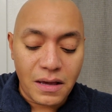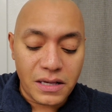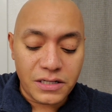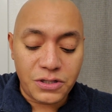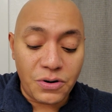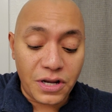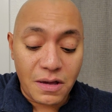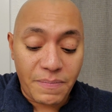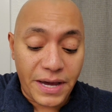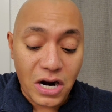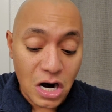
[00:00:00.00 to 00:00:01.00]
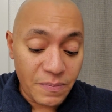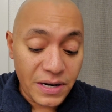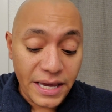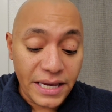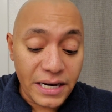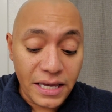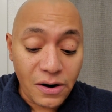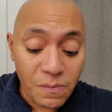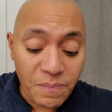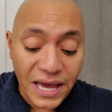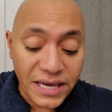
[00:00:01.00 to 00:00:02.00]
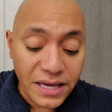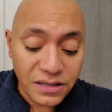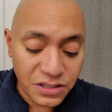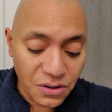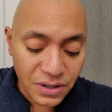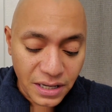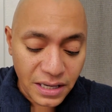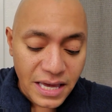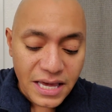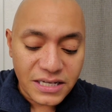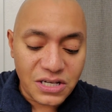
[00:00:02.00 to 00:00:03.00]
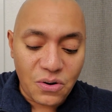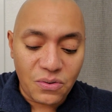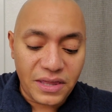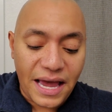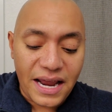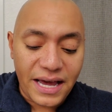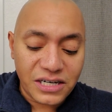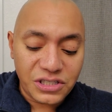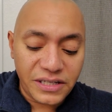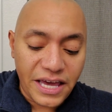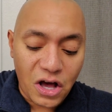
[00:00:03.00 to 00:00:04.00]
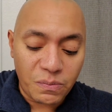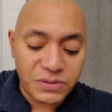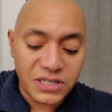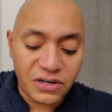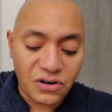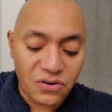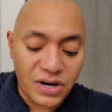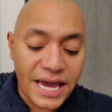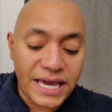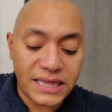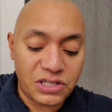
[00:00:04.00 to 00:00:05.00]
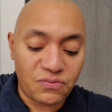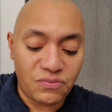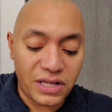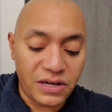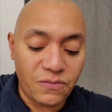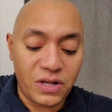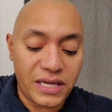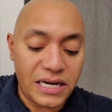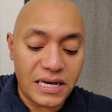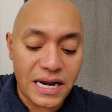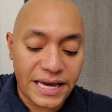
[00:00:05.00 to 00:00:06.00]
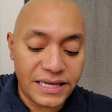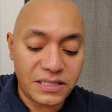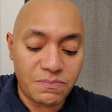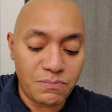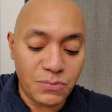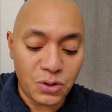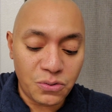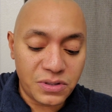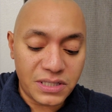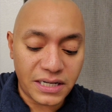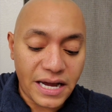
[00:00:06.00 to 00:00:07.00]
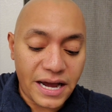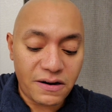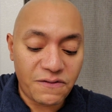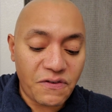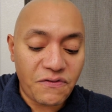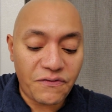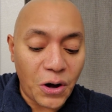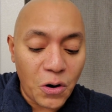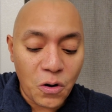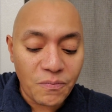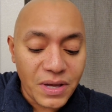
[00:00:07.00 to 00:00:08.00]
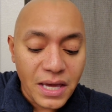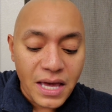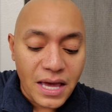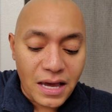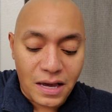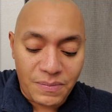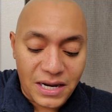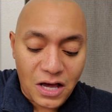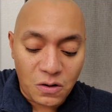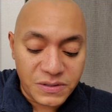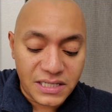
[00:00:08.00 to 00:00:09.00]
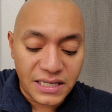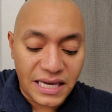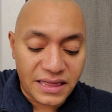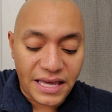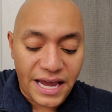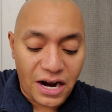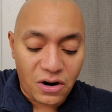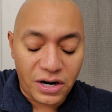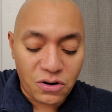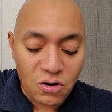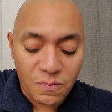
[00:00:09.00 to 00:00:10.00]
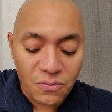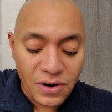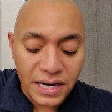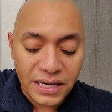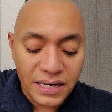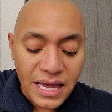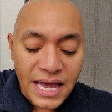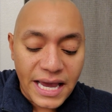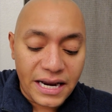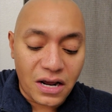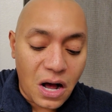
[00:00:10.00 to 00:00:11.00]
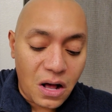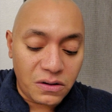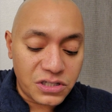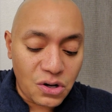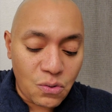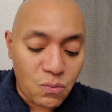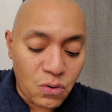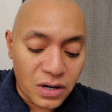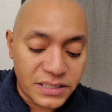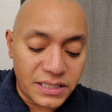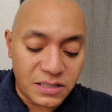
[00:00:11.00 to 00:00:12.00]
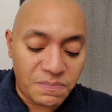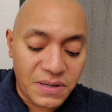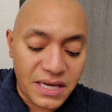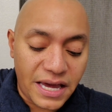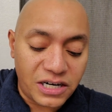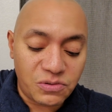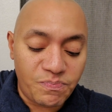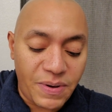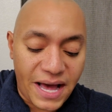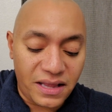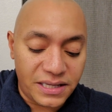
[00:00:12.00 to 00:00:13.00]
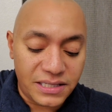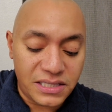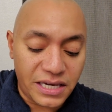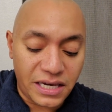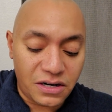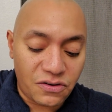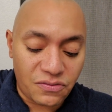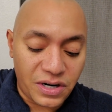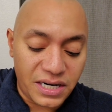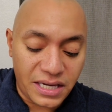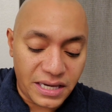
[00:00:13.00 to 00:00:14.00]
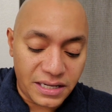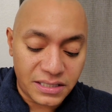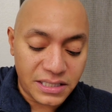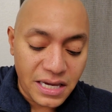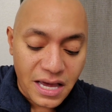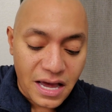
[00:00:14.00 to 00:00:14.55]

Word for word: sodium bicarbonate in it, or baking soda, so that actually helps to create this really, really nice mousse and kind of foam, and helps to get the air incorporated. And it also works as a pH balancing ingredient,